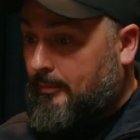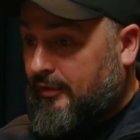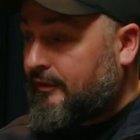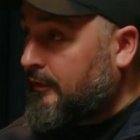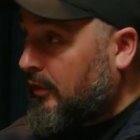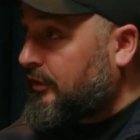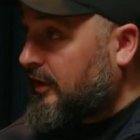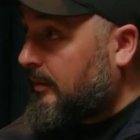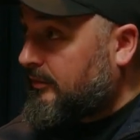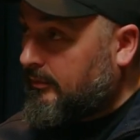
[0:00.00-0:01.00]
proof of
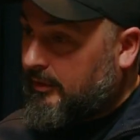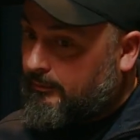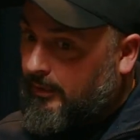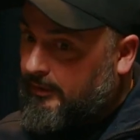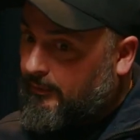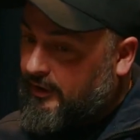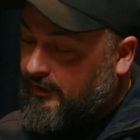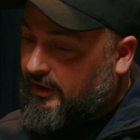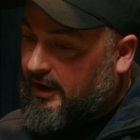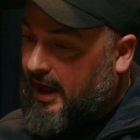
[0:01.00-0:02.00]
concept that we
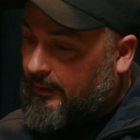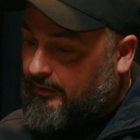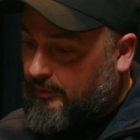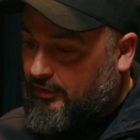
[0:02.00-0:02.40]
recently announced,